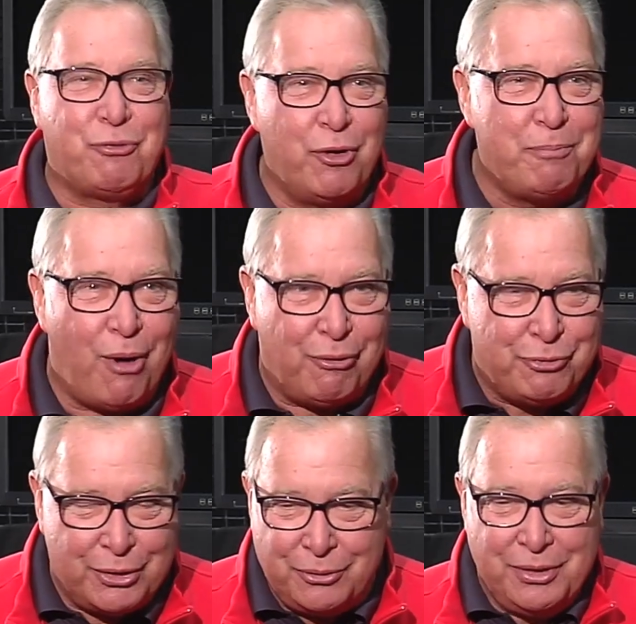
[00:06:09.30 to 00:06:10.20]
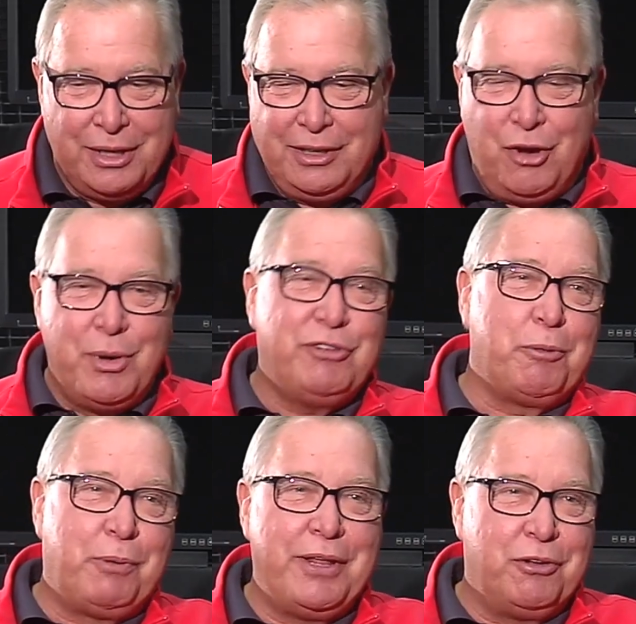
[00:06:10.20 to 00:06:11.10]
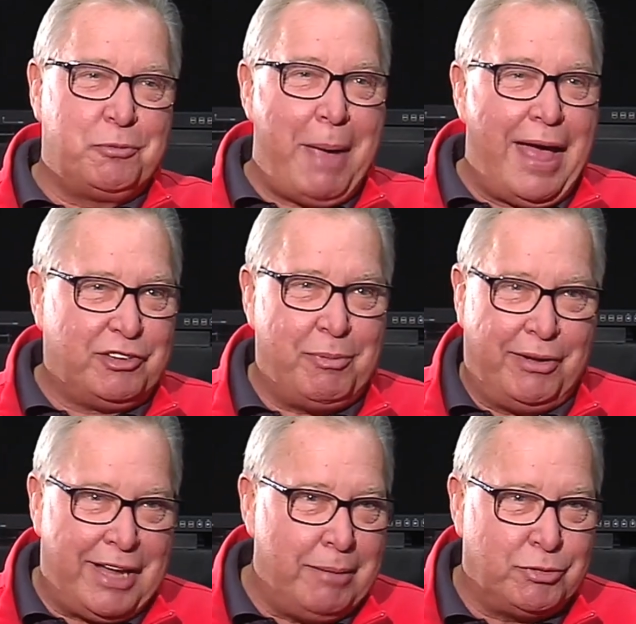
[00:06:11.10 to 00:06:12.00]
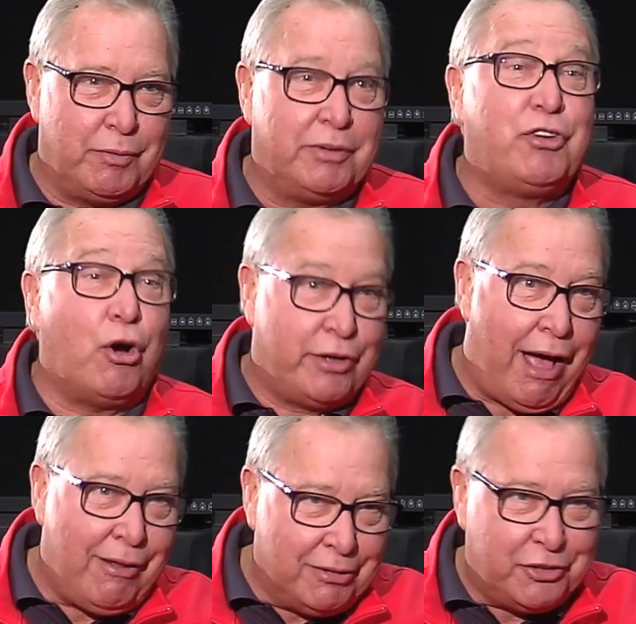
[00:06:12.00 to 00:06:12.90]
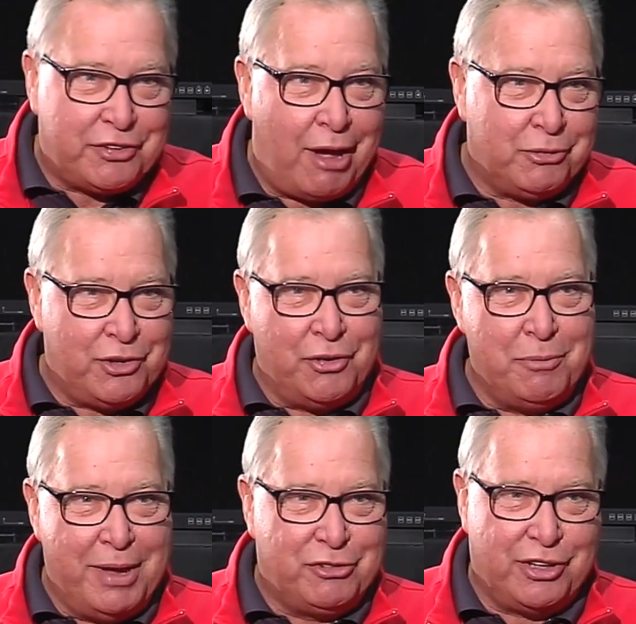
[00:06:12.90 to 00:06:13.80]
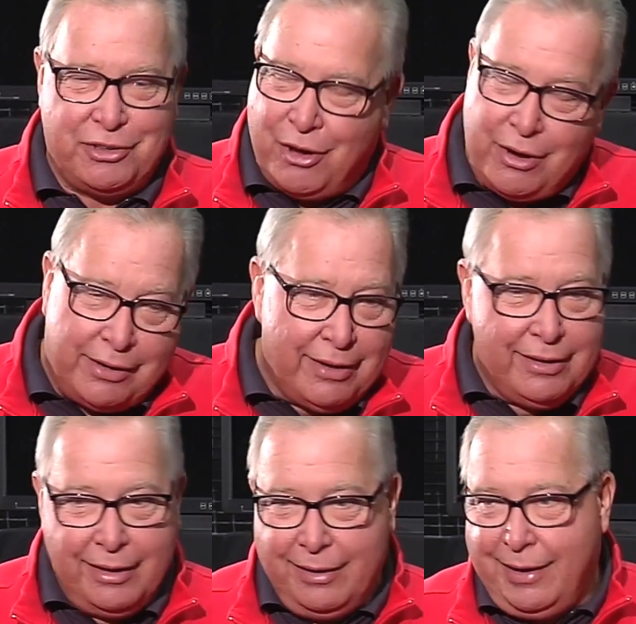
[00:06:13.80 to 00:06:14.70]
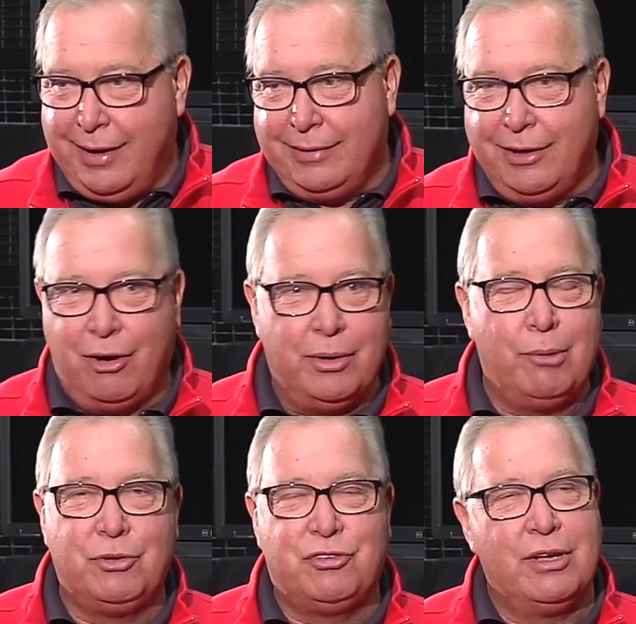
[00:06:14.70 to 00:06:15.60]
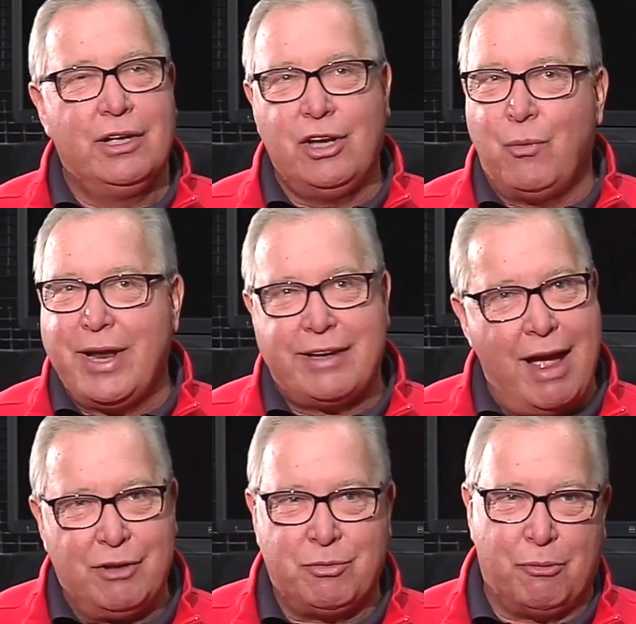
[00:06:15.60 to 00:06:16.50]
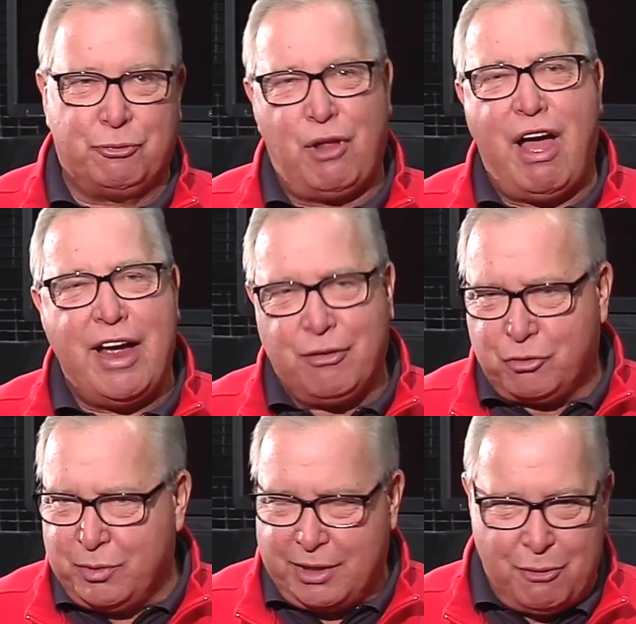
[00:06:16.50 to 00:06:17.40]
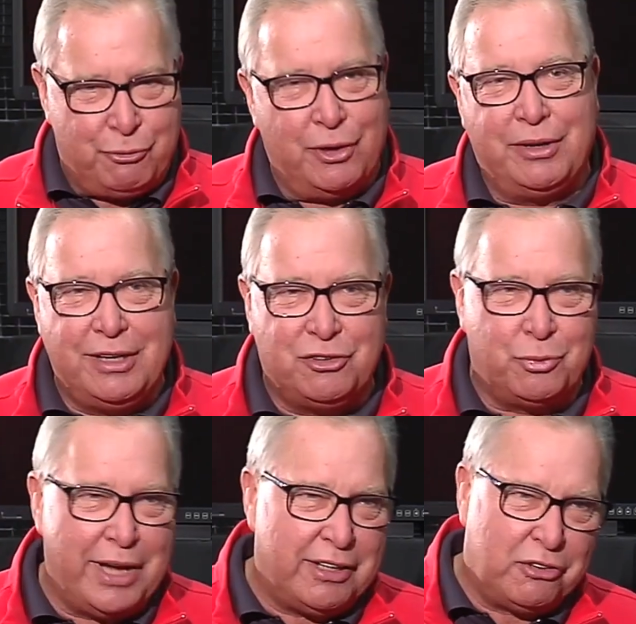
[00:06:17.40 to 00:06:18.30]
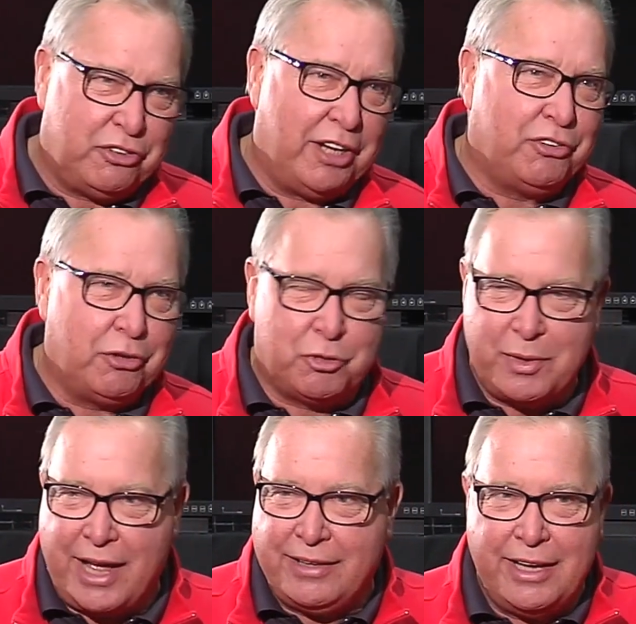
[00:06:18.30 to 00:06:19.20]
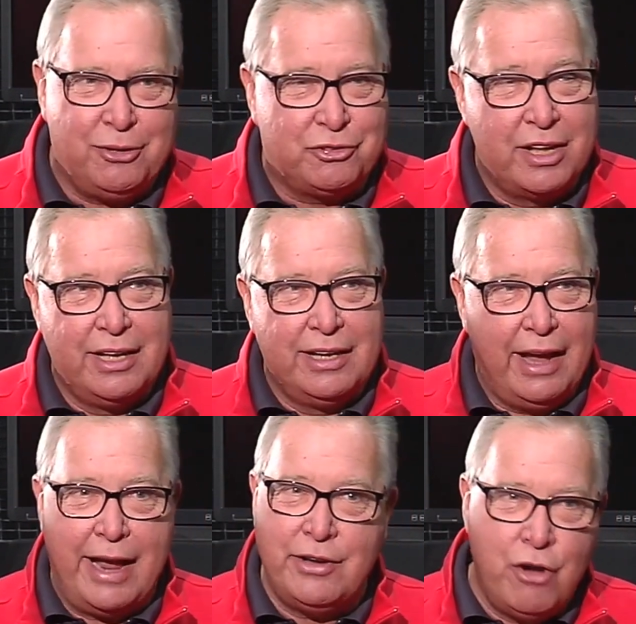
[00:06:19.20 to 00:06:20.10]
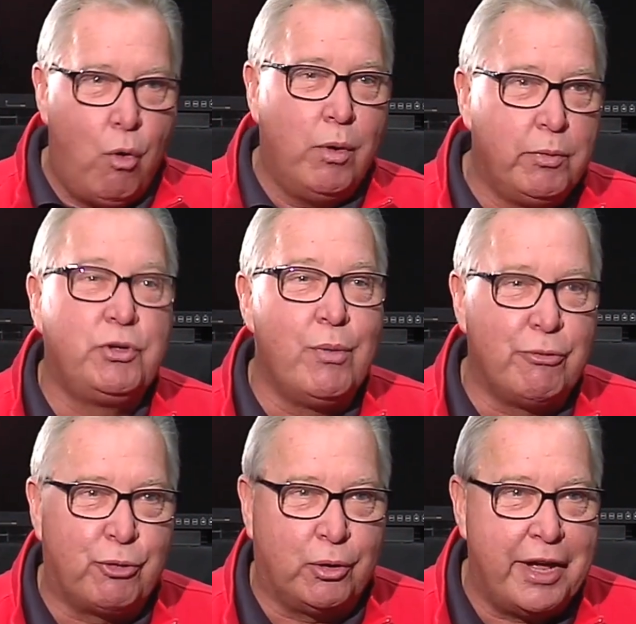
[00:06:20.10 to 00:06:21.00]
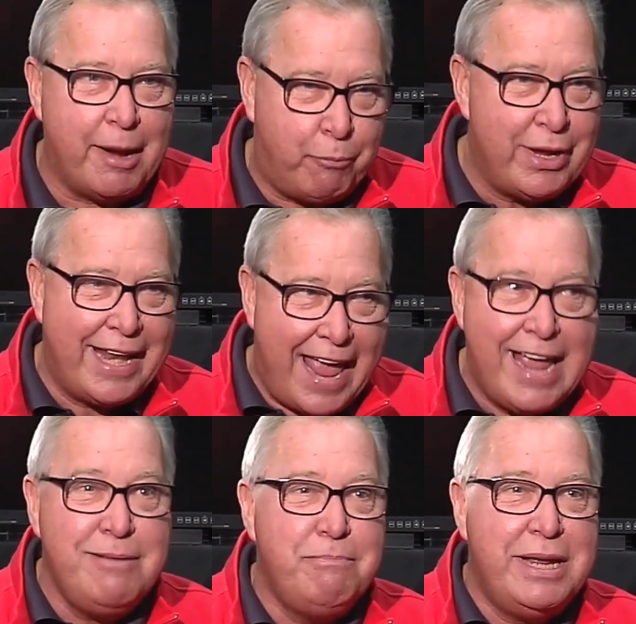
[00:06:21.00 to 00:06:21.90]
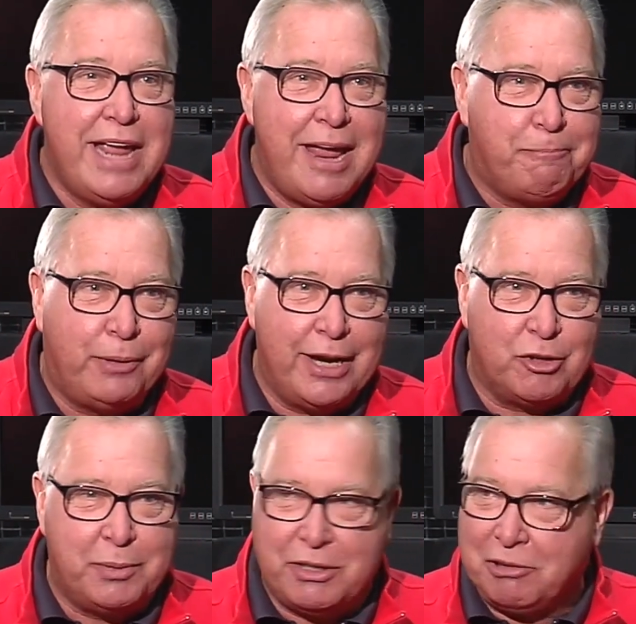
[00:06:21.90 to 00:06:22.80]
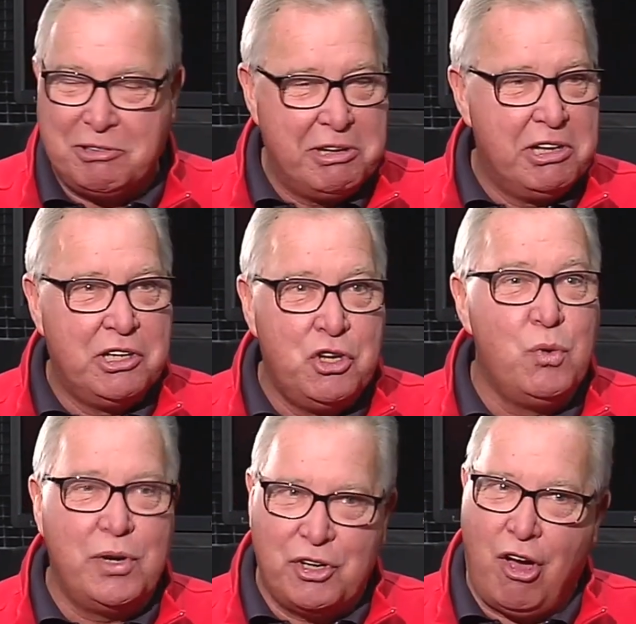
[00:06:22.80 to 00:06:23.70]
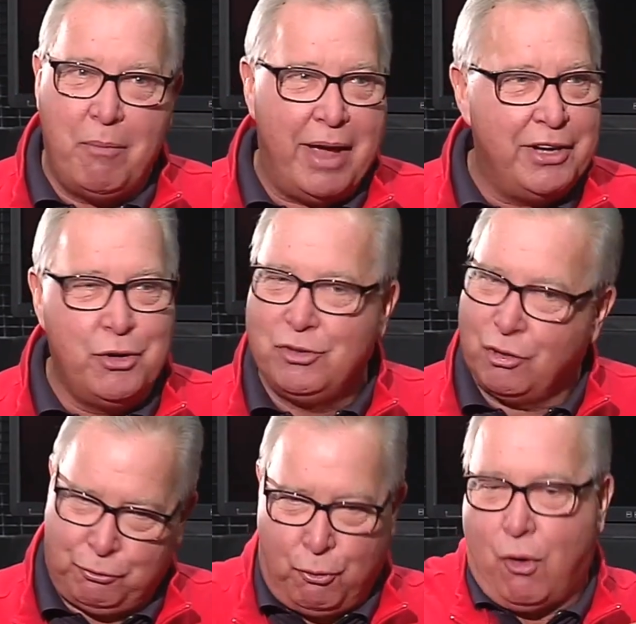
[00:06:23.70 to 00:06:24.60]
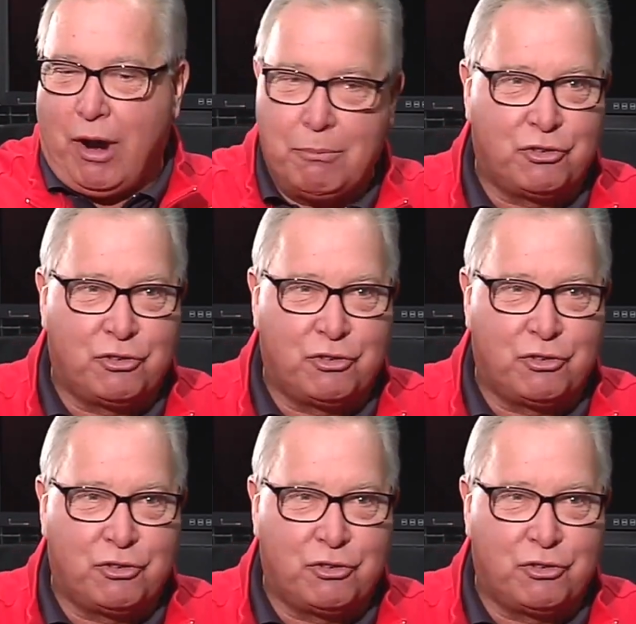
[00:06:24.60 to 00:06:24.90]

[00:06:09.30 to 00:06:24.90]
the football field. We used to play those basketball games over at Doug Collins' house. You mentioned Doug, and it was we had guys from the Flyers, we had the Phillies, we had the Sixers, we had the Eagles. And no one would go in for a layup. We had NBA players because you would come and you would just forearm